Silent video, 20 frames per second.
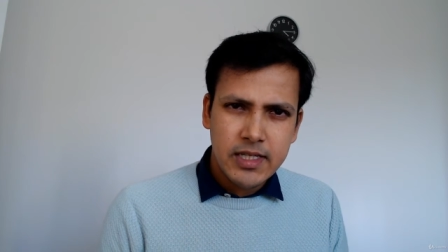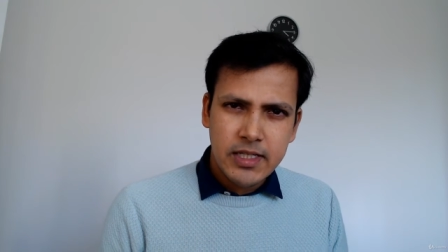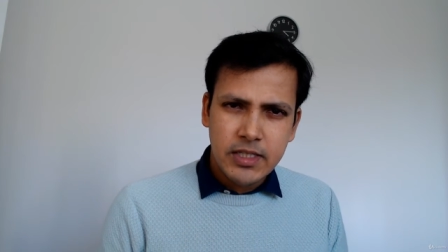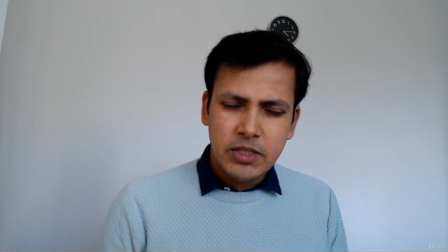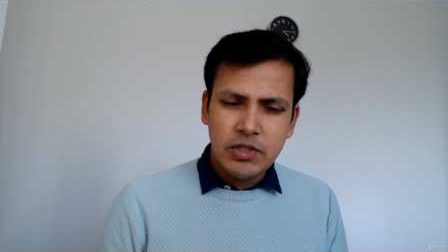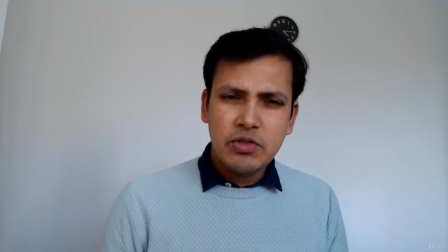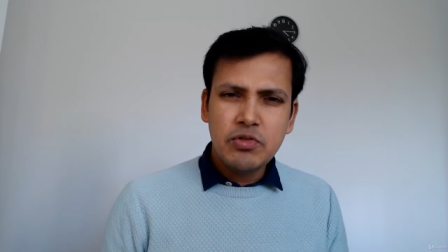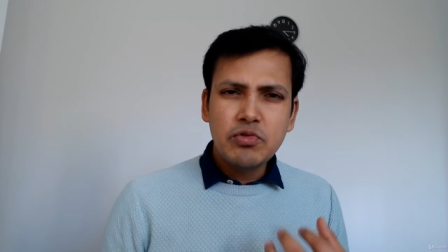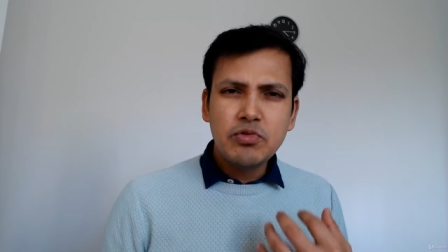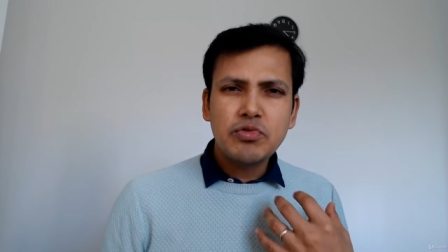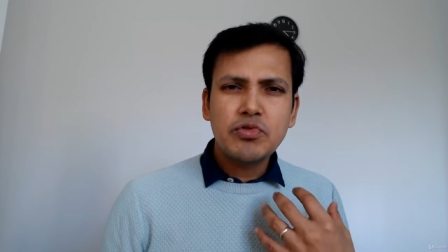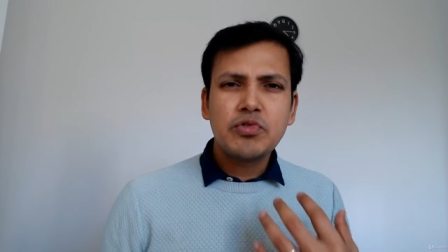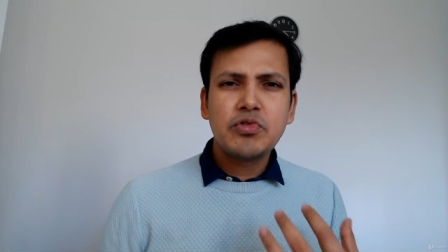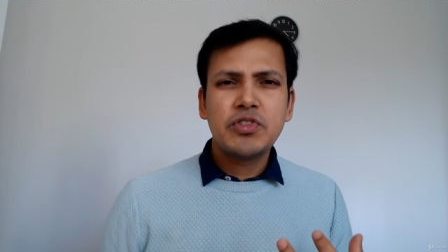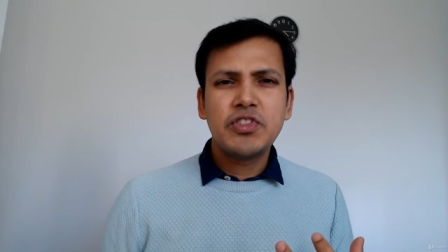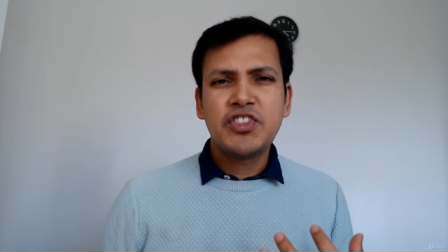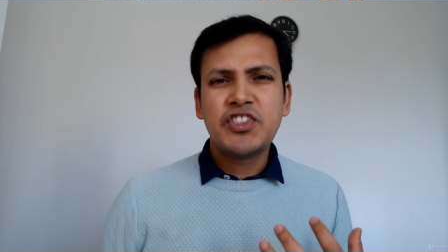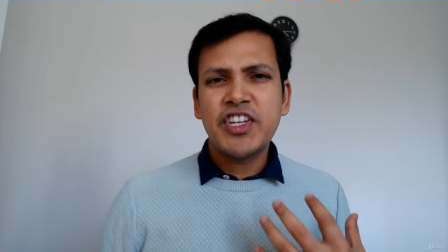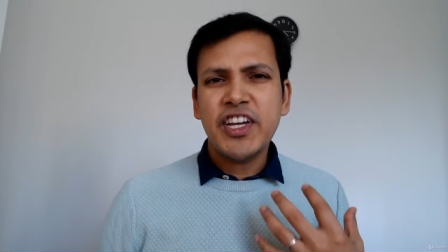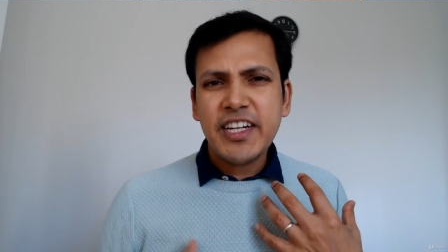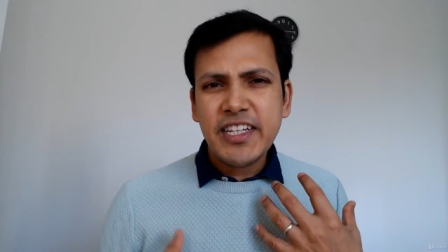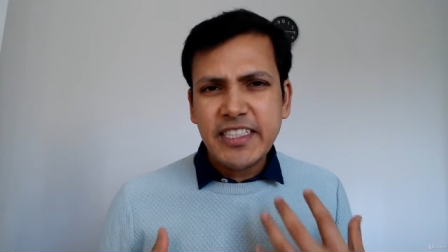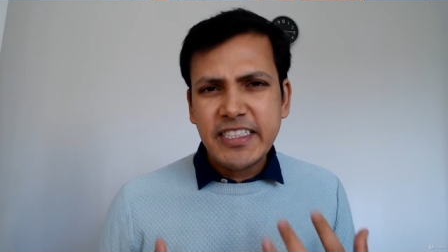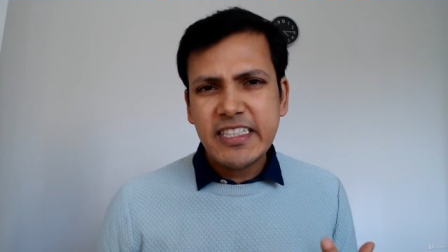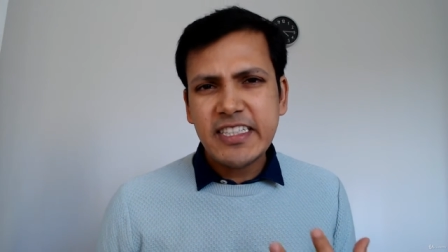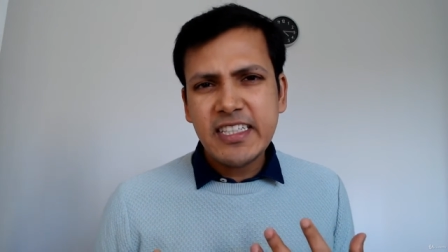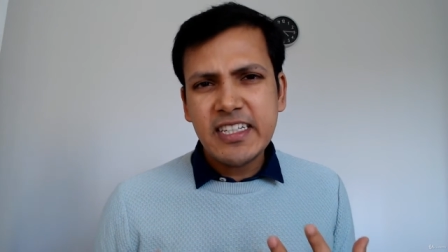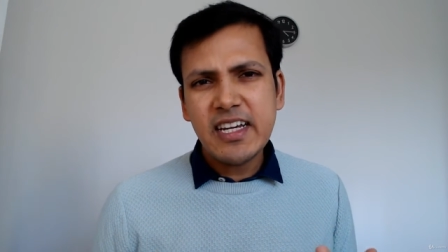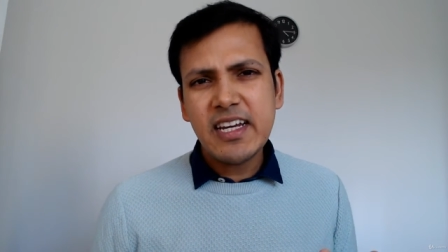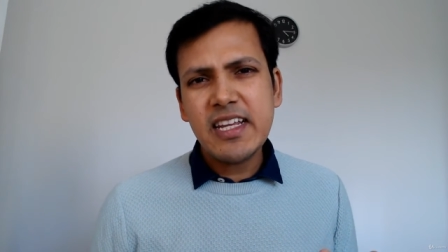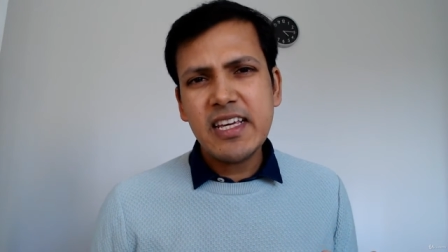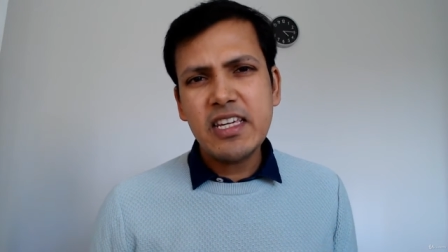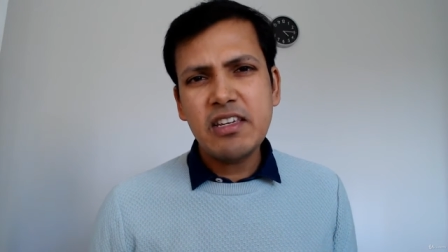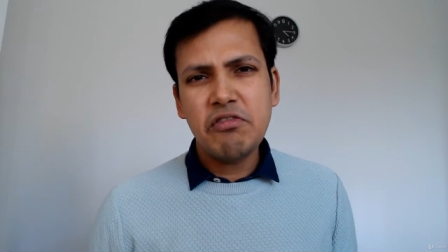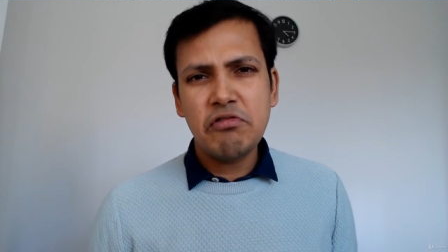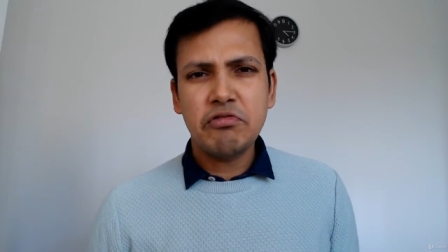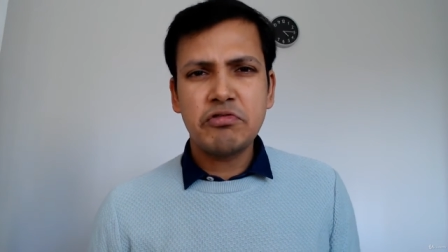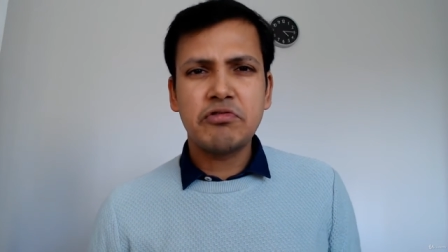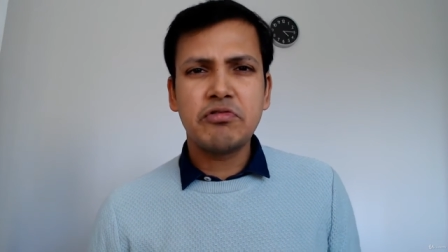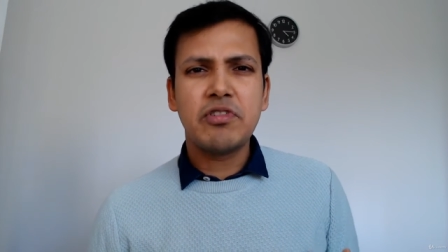You genetically
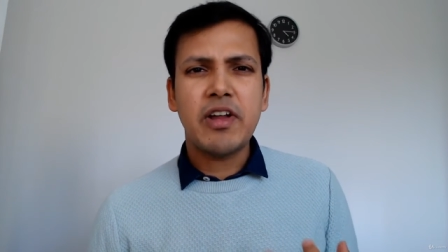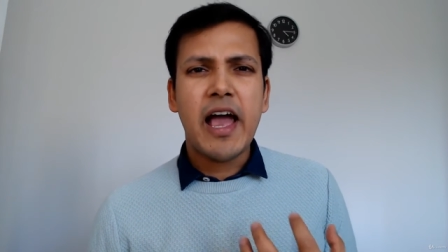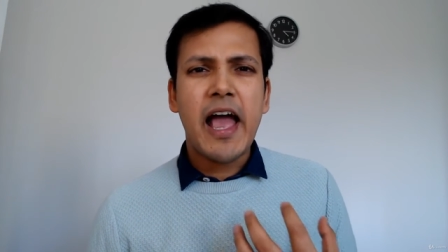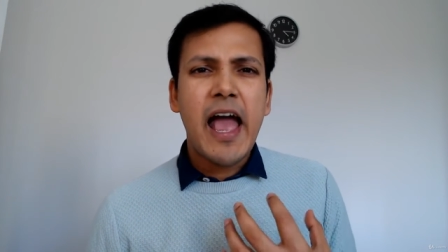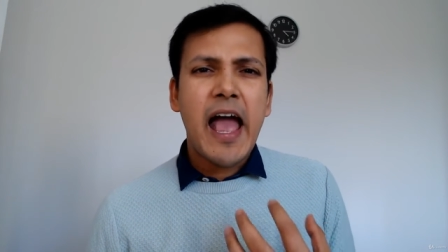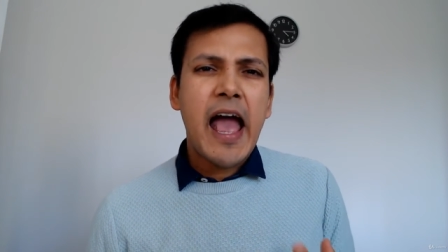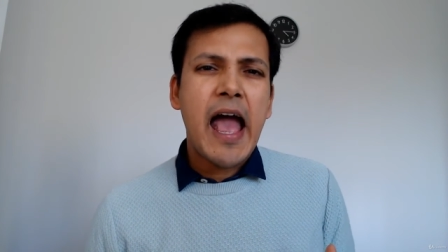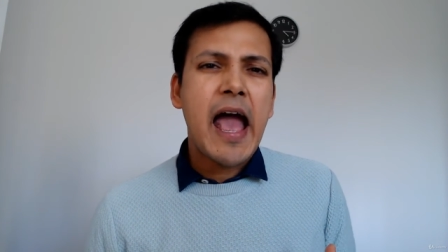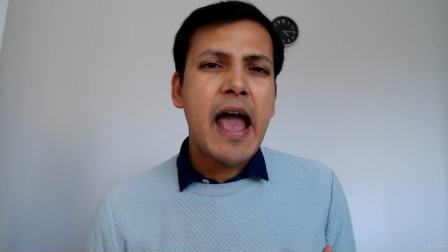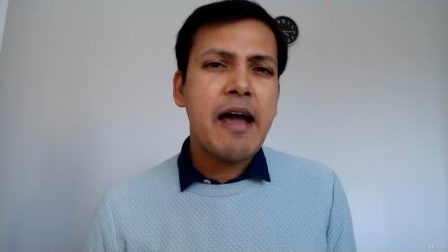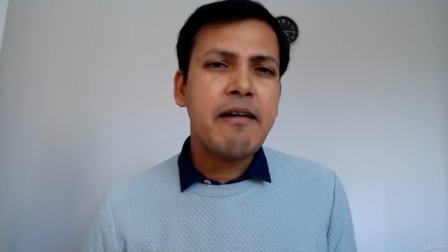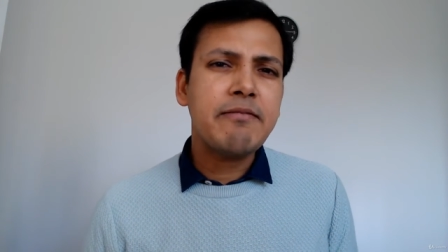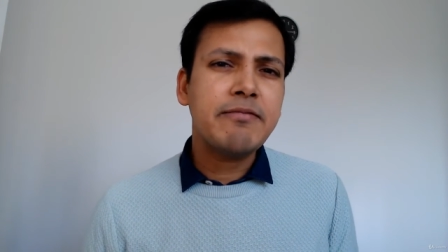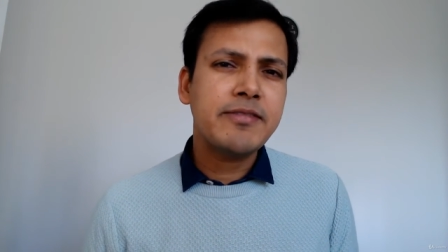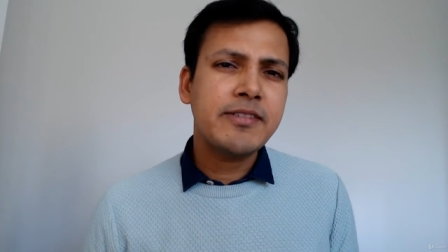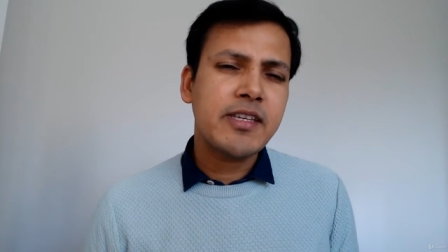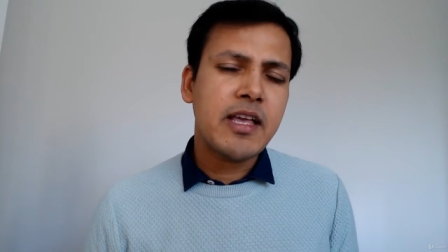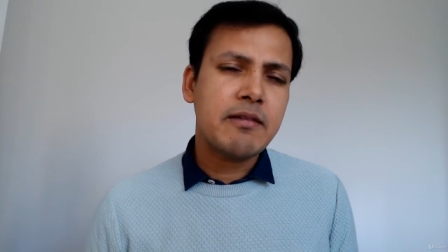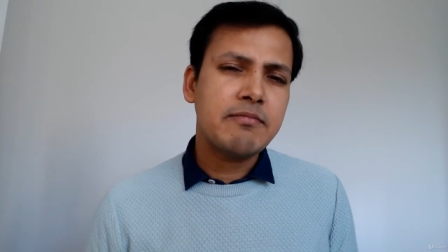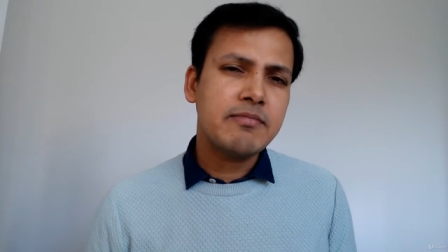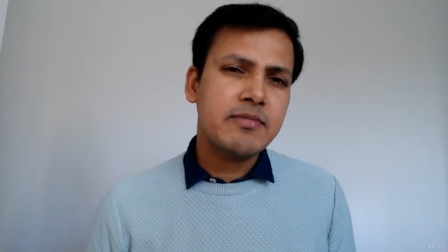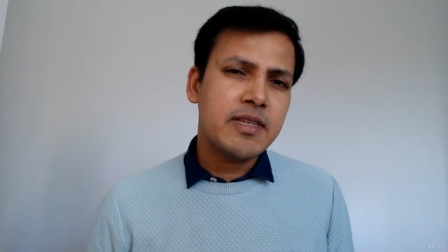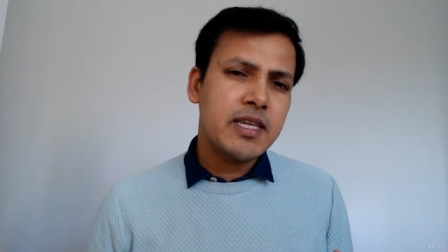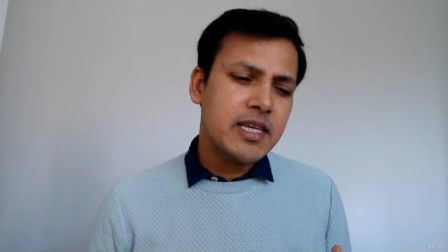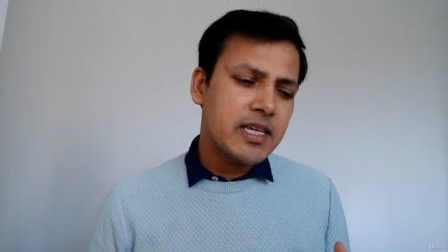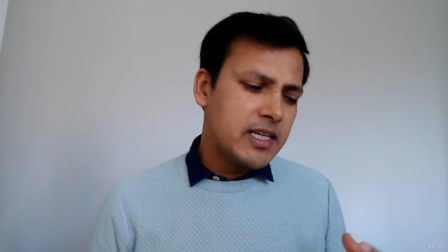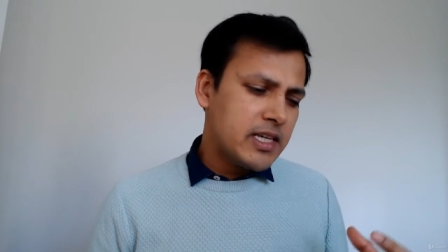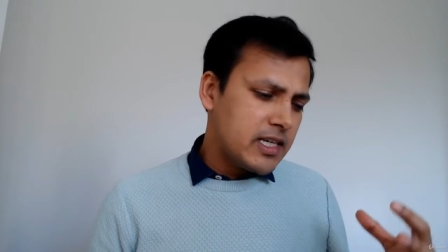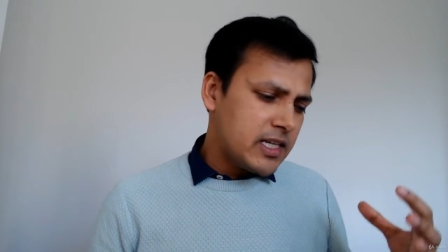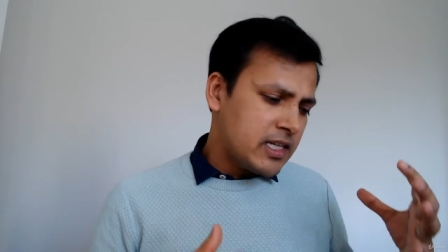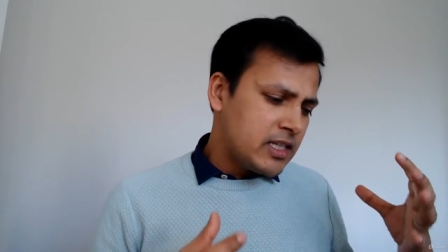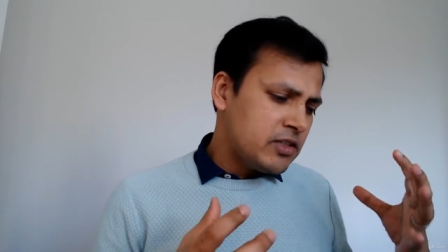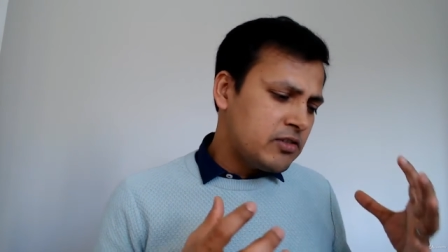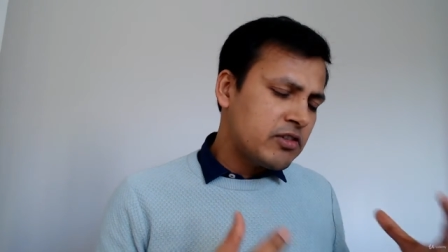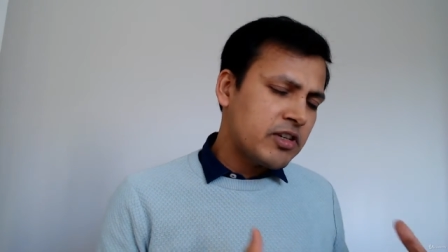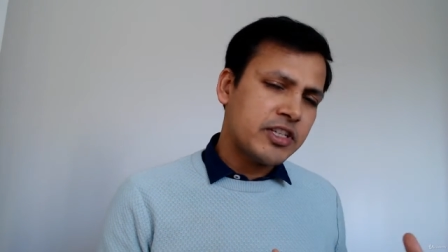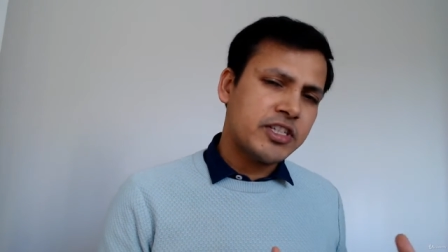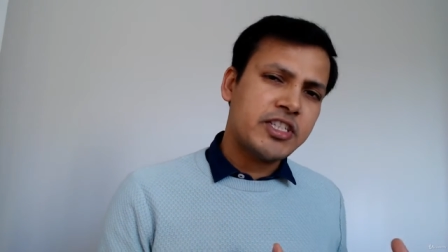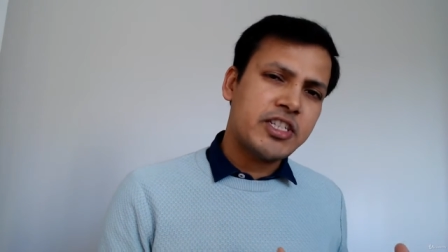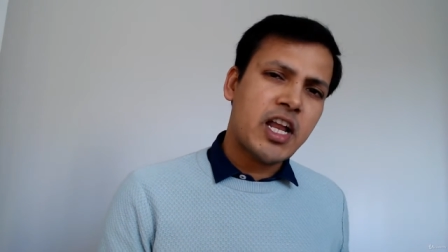you should have something in
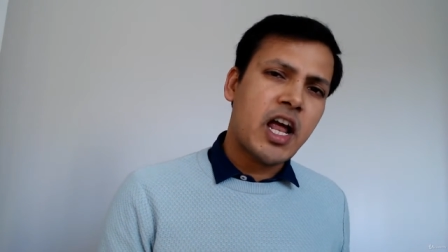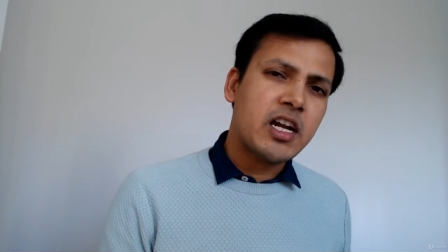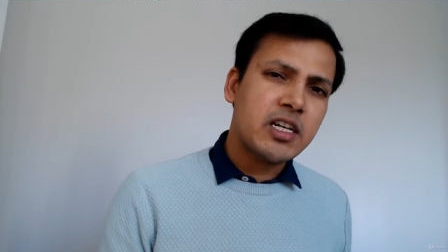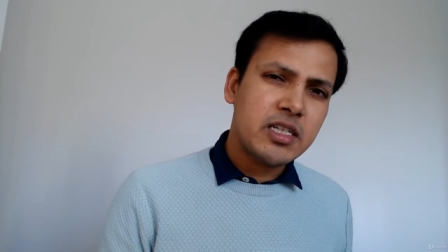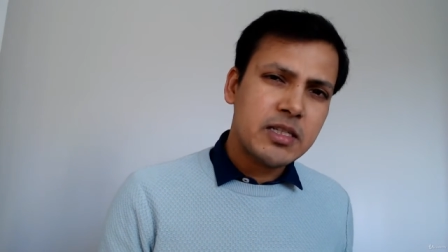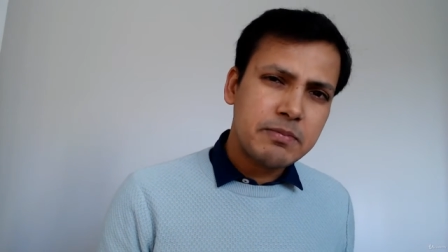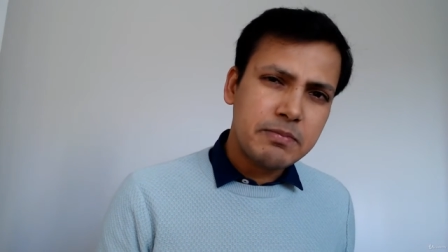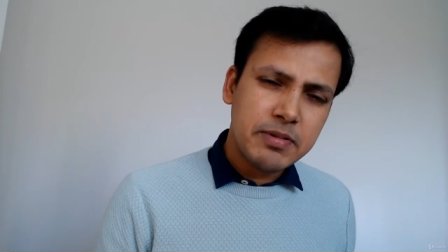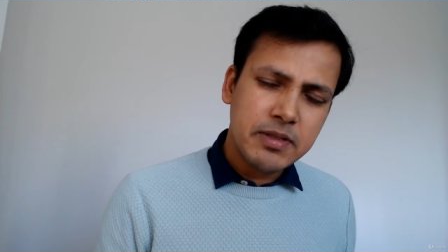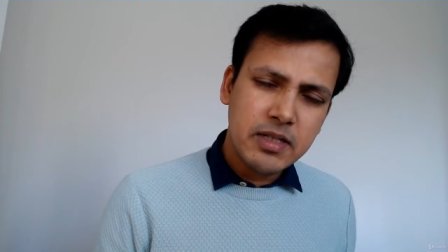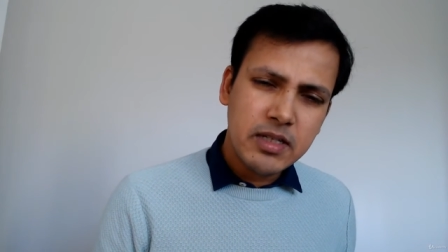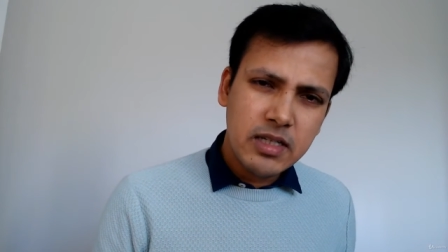your startup